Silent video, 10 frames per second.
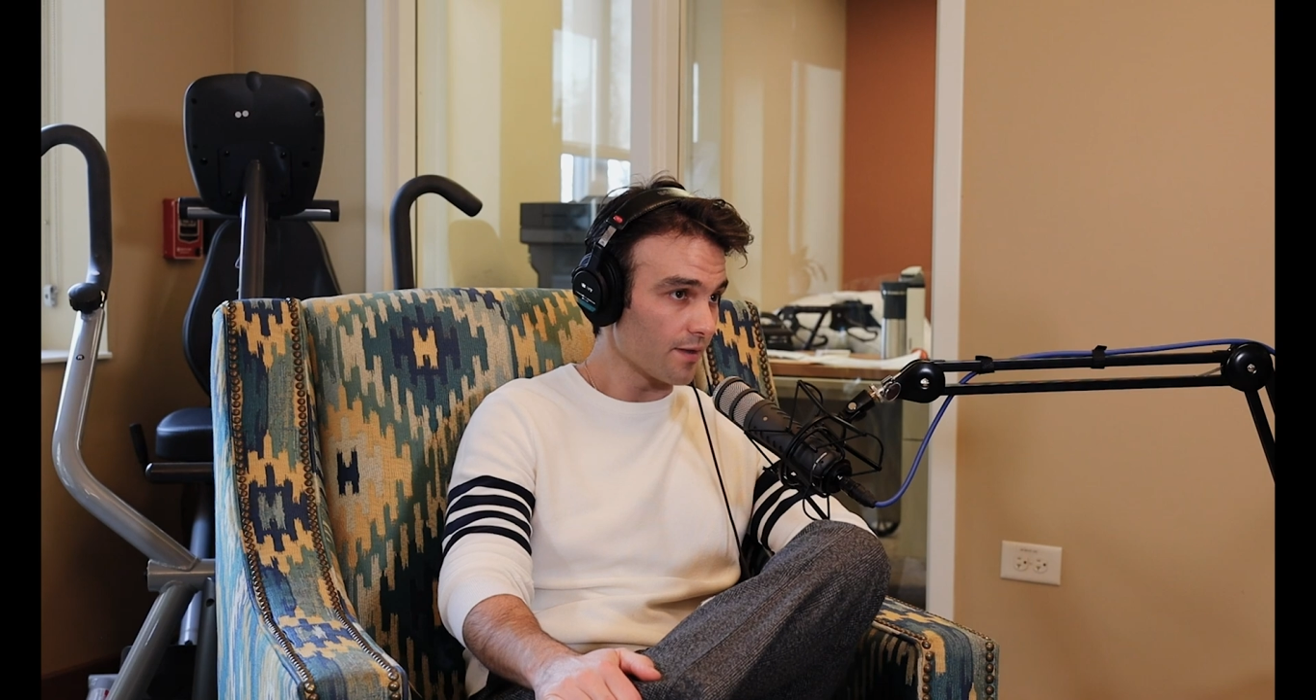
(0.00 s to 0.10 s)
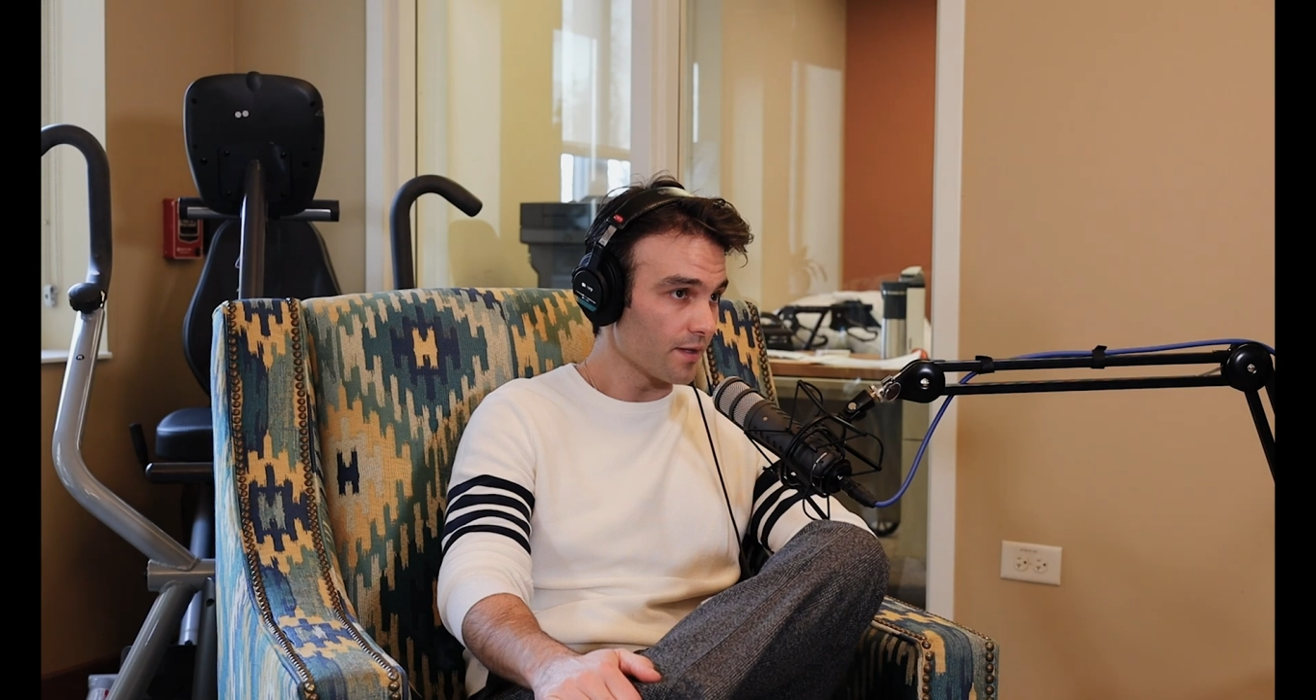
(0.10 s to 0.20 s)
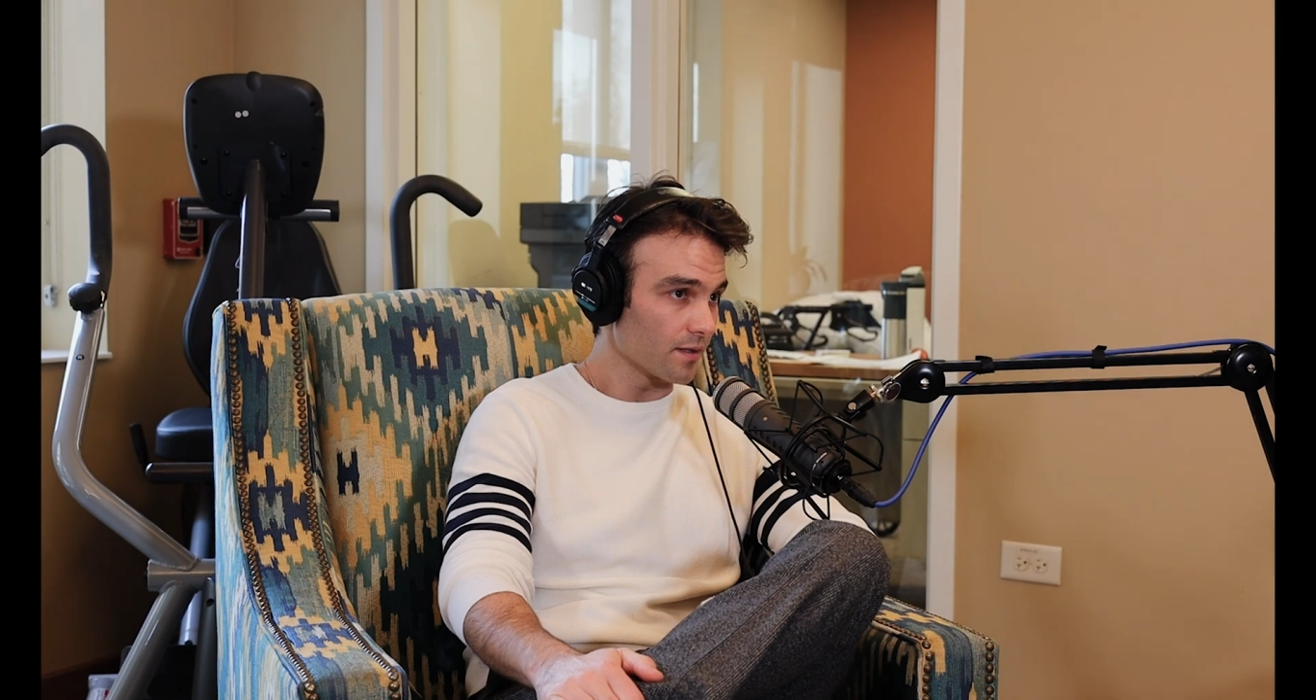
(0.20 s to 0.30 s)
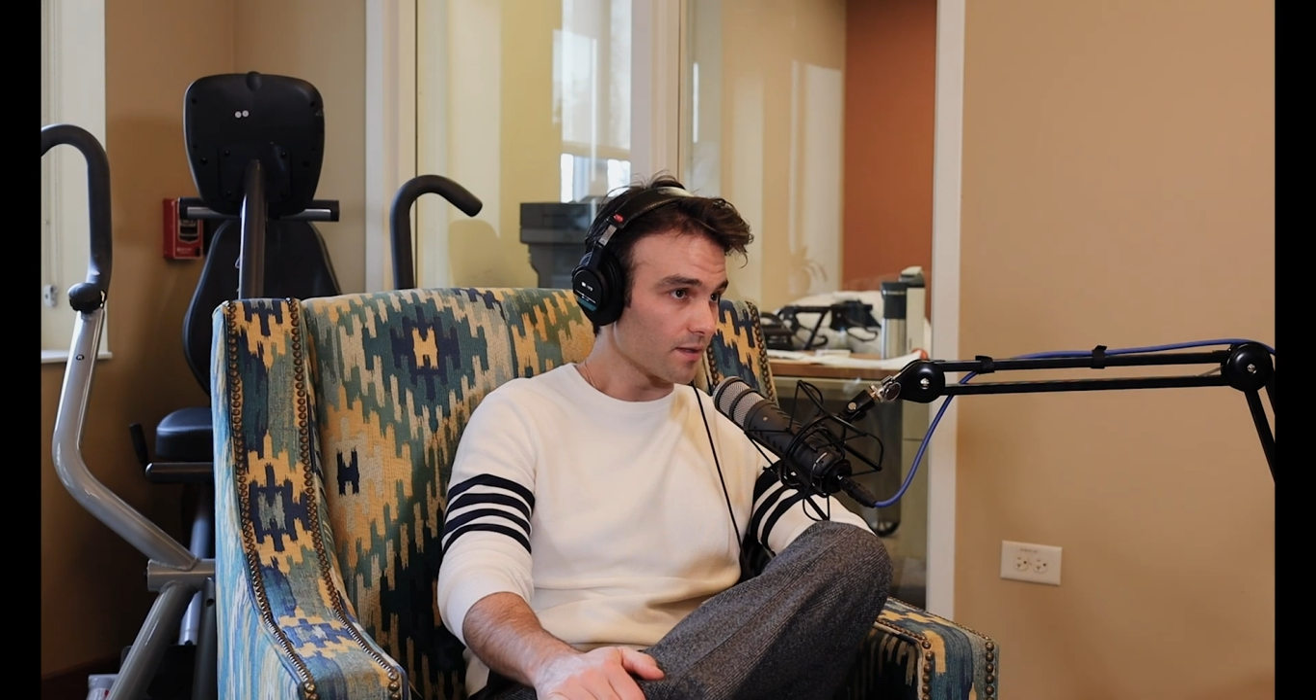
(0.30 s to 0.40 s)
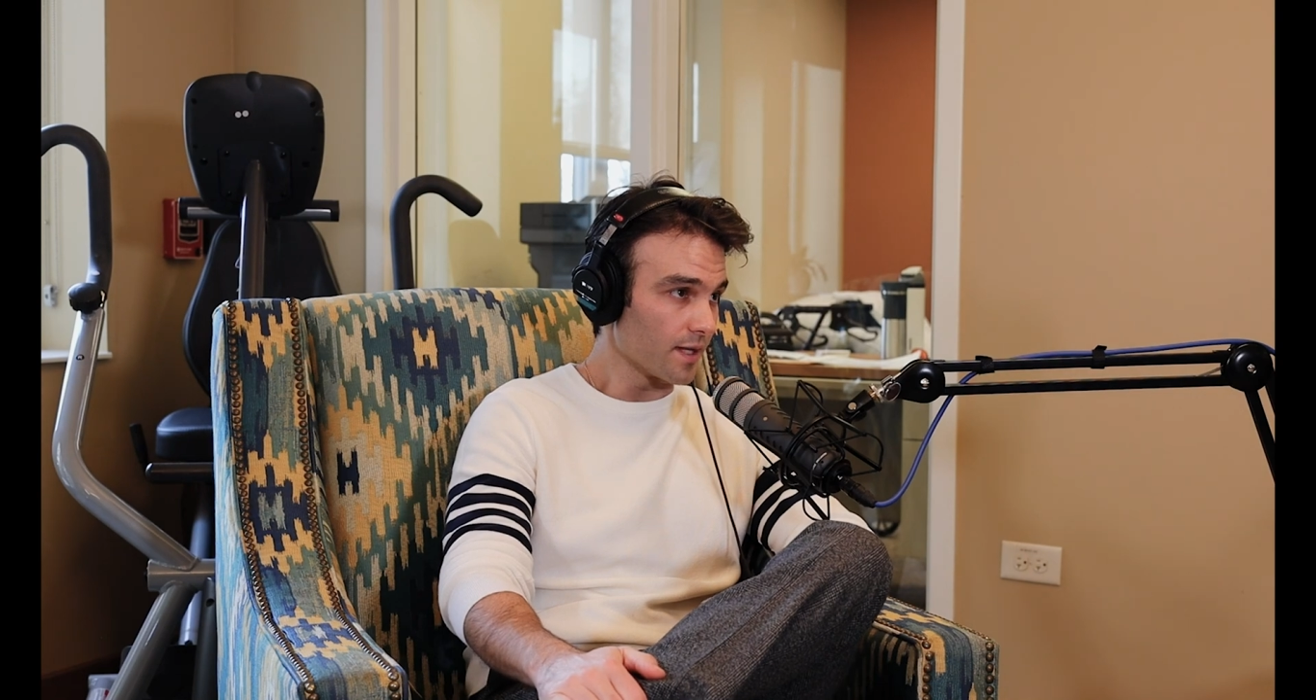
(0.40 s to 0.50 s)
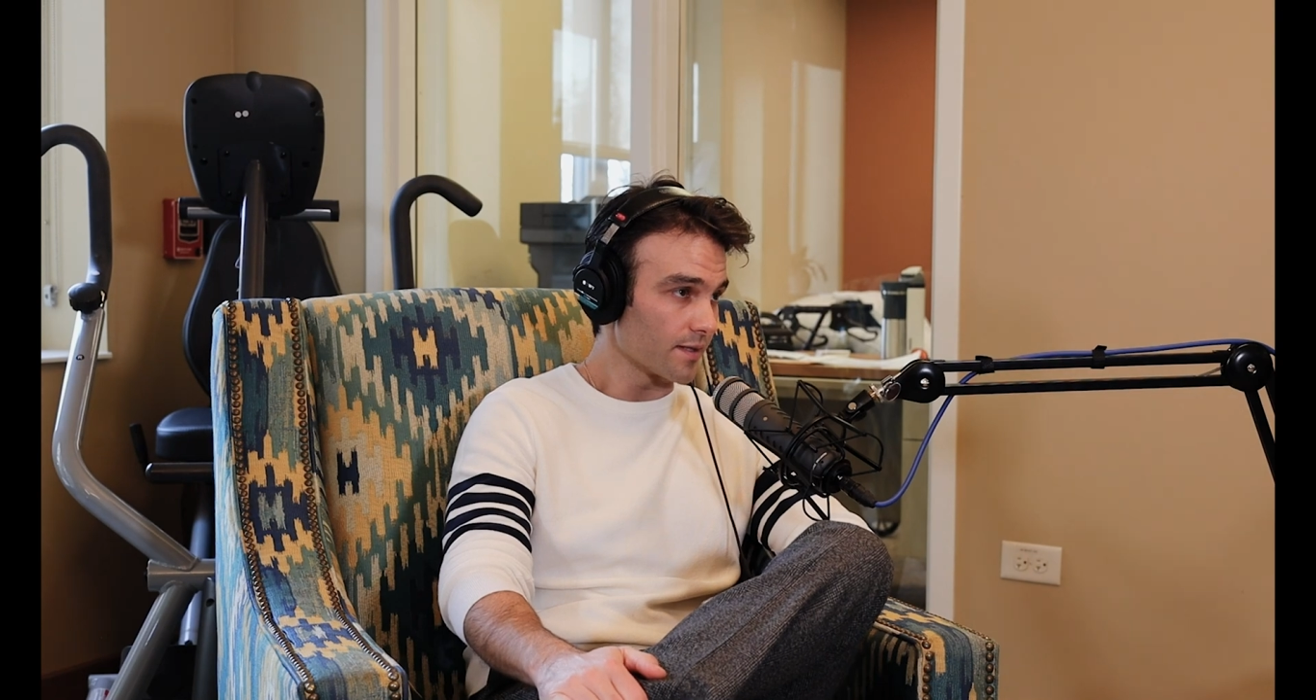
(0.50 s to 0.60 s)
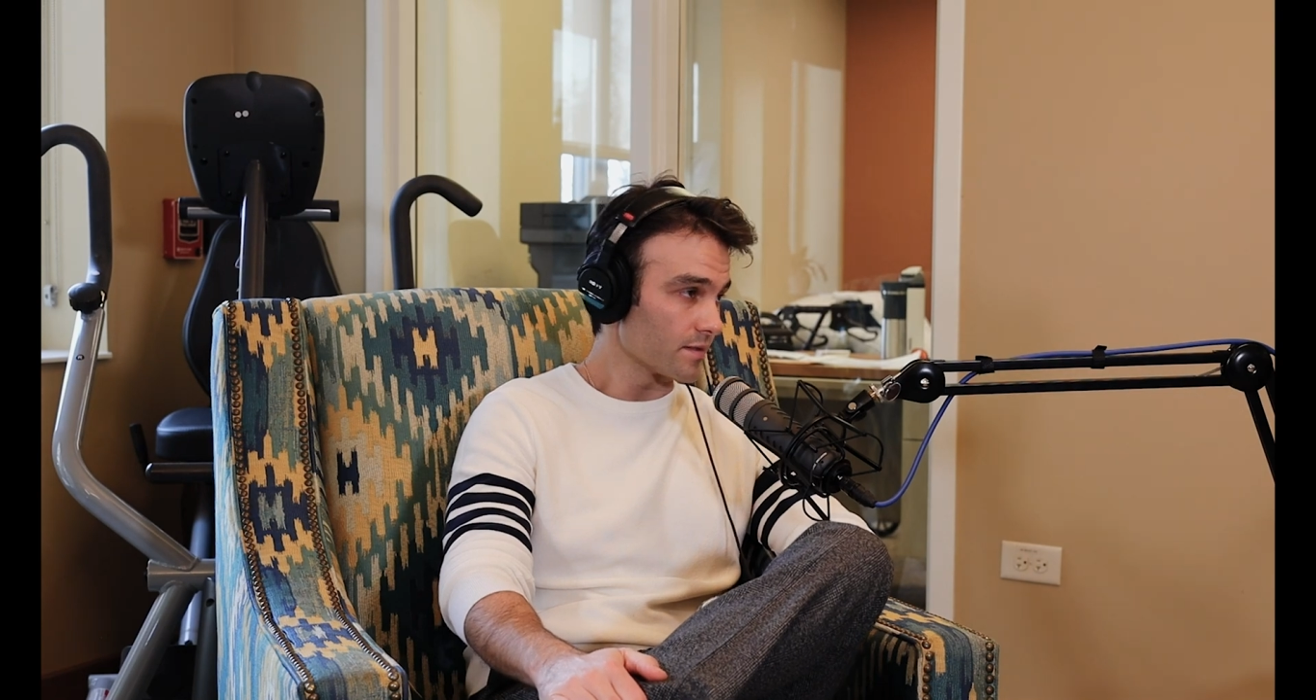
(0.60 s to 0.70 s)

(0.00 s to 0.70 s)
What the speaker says: think that that's